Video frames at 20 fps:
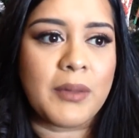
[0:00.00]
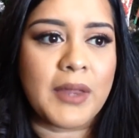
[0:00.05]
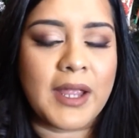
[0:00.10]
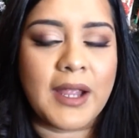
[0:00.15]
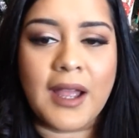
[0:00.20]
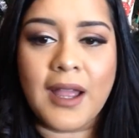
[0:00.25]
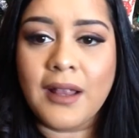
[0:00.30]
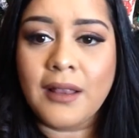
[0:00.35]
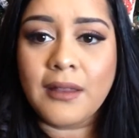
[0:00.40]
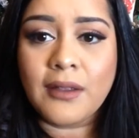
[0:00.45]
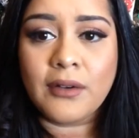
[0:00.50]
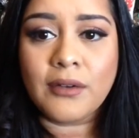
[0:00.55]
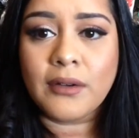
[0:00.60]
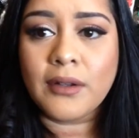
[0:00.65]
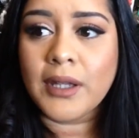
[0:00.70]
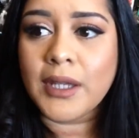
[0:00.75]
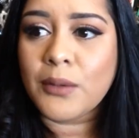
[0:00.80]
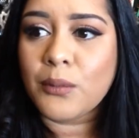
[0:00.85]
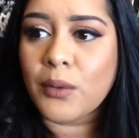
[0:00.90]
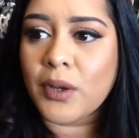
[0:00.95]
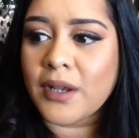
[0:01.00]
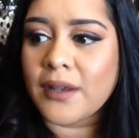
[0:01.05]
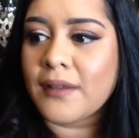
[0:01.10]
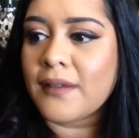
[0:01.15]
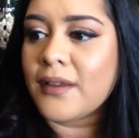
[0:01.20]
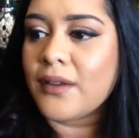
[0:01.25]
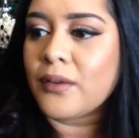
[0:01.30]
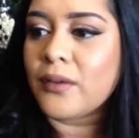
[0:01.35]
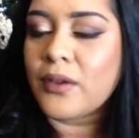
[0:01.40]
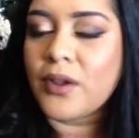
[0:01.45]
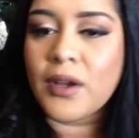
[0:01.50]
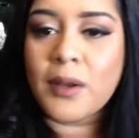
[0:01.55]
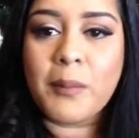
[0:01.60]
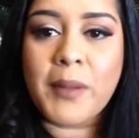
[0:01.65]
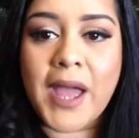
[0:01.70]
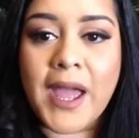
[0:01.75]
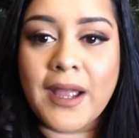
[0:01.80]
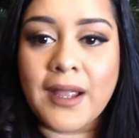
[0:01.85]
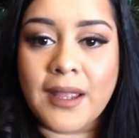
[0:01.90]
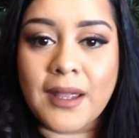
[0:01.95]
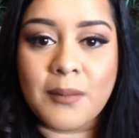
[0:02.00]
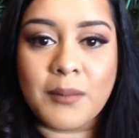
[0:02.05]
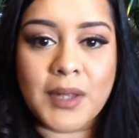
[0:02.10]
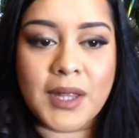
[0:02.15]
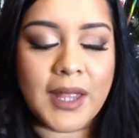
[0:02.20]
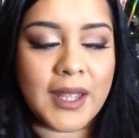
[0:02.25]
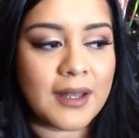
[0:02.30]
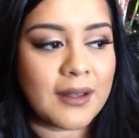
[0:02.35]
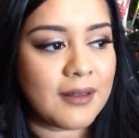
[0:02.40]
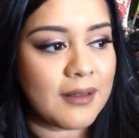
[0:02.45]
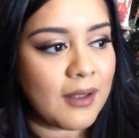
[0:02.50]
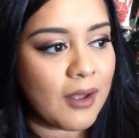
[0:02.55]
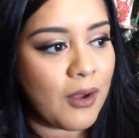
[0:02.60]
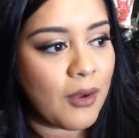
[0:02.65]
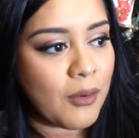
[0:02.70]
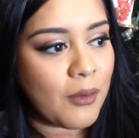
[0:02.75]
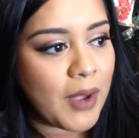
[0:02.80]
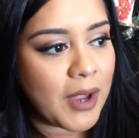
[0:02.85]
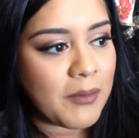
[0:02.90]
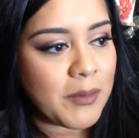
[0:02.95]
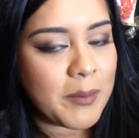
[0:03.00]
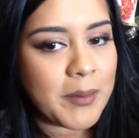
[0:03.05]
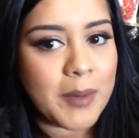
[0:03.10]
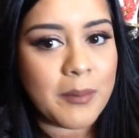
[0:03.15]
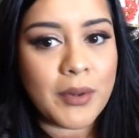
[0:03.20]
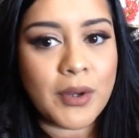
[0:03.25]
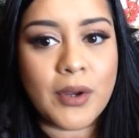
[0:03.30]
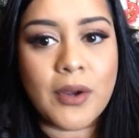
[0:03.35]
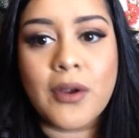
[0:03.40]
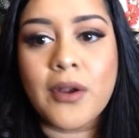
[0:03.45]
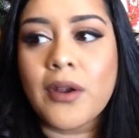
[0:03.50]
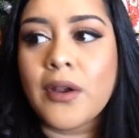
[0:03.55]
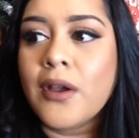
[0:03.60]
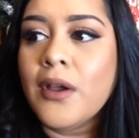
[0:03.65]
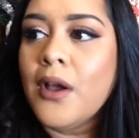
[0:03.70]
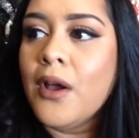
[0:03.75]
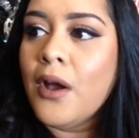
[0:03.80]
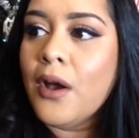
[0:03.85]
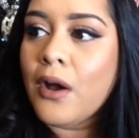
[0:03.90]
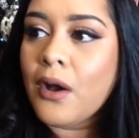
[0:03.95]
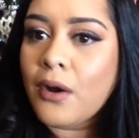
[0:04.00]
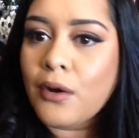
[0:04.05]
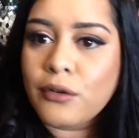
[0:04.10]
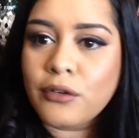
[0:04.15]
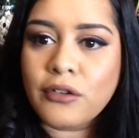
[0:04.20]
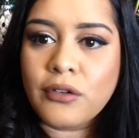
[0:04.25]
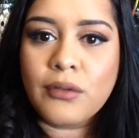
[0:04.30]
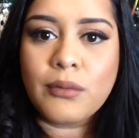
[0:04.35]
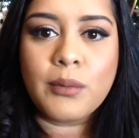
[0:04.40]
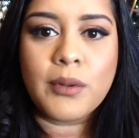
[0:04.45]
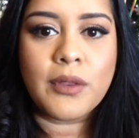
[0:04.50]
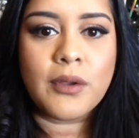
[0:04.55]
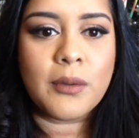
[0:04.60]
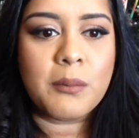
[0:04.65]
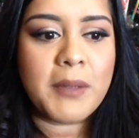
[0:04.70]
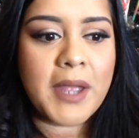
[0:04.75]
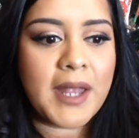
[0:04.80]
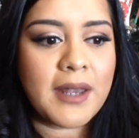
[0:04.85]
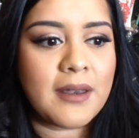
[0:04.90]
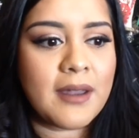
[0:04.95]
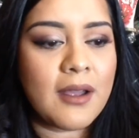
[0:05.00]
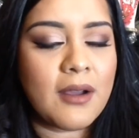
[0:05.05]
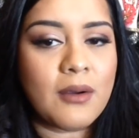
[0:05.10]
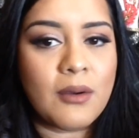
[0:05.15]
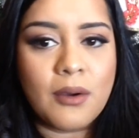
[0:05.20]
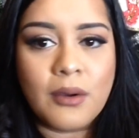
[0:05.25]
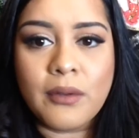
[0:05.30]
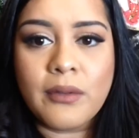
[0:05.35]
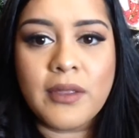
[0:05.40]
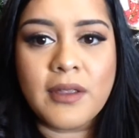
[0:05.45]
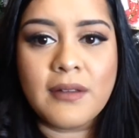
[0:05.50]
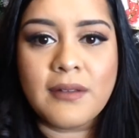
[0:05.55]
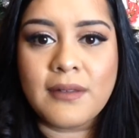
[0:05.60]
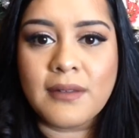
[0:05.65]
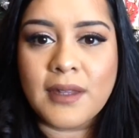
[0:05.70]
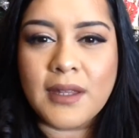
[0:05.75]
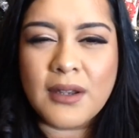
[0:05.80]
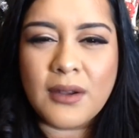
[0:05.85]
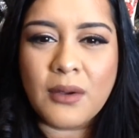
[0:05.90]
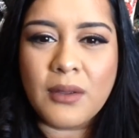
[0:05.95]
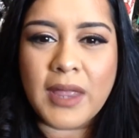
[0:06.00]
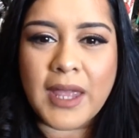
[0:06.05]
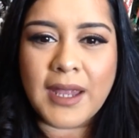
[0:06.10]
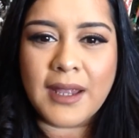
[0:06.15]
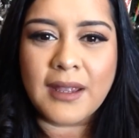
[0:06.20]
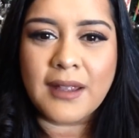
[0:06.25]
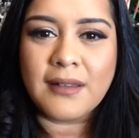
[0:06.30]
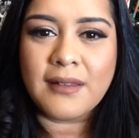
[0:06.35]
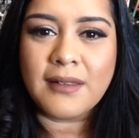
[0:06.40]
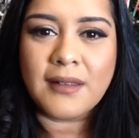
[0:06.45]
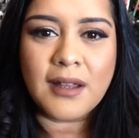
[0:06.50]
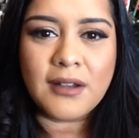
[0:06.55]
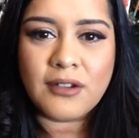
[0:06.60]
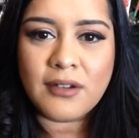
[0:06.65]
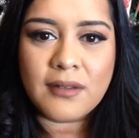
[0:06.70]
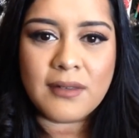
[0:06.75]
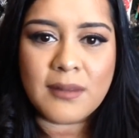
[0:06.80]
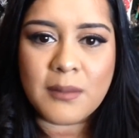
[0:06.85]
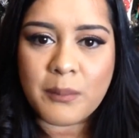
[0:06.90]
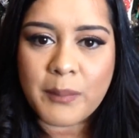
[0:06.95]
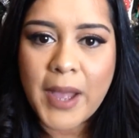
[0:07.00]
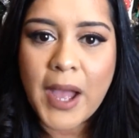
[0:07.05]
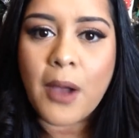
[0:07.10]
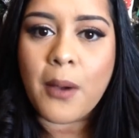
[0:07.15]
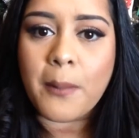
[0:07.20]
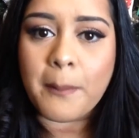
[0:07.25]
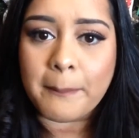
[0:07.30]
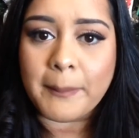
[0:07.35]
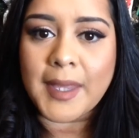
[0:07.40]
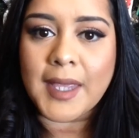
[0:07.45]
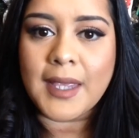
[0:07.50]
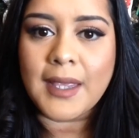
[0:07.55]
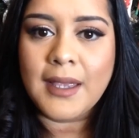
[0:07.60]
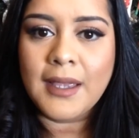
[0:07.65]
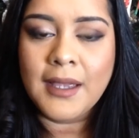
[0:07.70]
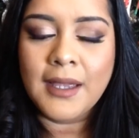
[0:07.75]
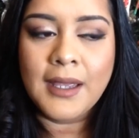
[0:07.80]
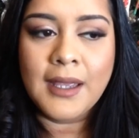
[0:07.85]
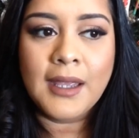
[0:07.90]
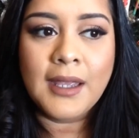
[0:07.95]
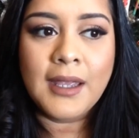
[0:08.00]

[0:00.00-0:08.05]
Like, I literally want to look back and be like, oh, I remember her. Oh, she's with her man now. Oh, this, you know, like, it's not just about me.